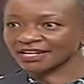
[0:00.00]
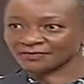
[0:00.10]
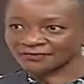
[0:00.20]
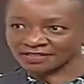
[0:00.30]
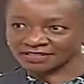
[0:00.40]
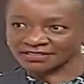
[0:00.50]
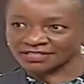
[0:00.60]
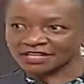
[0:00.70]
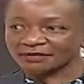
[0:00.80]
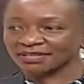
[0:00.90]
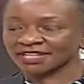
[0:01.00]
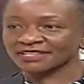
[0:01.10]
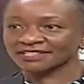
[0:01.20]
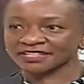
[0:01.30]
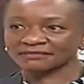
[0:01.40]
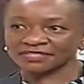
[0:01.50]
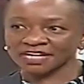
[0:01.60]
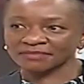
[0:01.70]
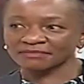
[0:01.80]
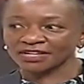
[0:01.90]
field, but at the same
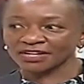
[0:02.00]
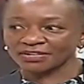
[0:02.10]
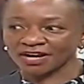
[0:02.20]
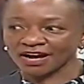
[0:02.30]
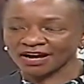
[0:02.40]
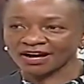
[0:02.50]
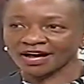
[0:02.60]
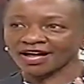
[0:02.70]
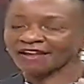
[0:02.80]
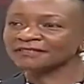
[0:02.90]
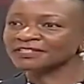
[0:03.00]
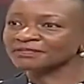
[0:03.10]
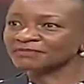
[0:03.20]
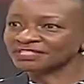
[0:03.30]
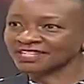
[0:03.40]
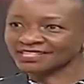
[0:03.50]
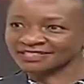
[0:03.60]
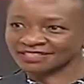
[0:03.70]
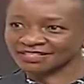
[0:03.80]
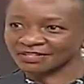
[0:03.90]
time, uh, I have a
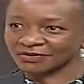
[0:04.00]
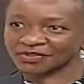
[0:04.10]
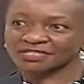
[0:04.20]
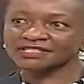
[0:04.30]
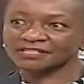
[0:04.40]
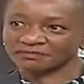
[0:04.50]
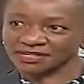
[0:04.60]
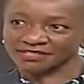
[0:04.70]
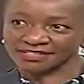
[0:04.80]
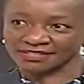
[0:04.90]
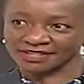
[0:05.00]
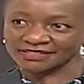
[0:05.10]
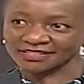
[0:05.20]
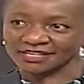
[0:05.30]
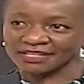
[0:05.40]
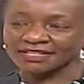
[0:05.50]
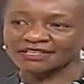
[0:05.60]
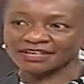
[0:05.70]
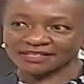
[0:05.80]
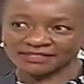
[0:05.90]
specialty, which is in pesticides. Okay.
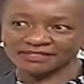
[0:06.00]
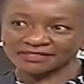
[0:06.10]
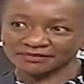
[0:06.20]
Yes.